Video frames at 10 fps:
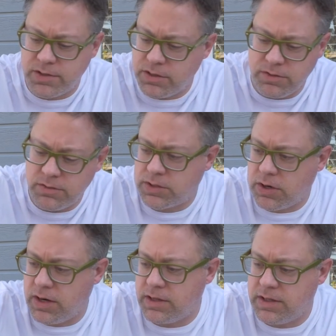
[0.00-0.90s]
to. It's a
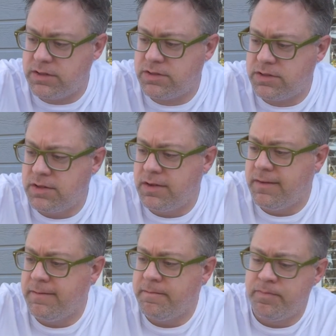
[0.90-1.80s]
great lens
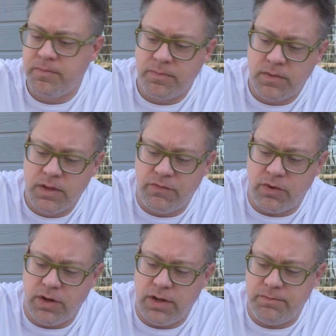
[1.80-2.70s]

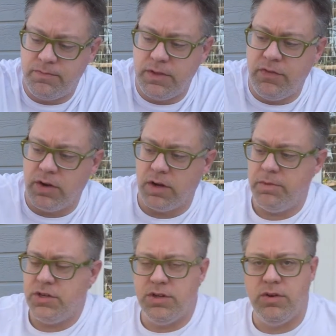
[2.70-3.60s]
for if you're going to
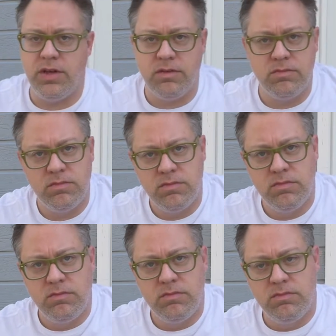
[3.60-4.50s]
be shooting
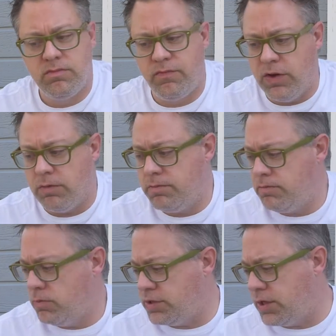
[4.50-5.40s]
film,
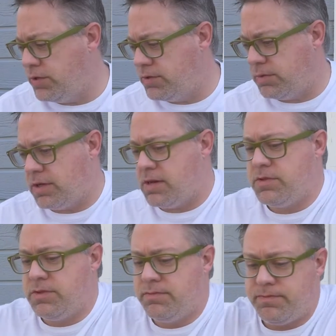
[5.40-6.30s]
which I do
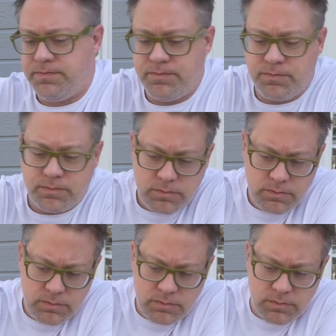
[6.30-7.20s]
sometimes.
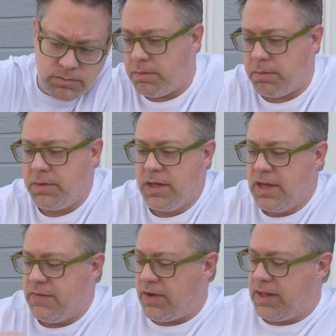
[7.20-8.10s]

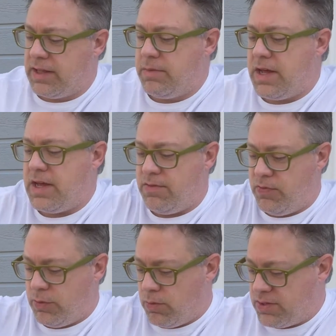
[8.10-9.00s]
If I eliminate
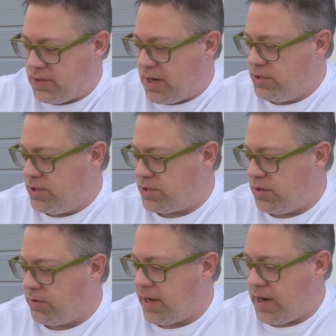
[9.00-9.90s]
the ones that I just
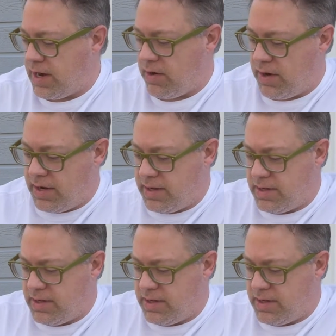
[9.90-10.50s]
don't carry,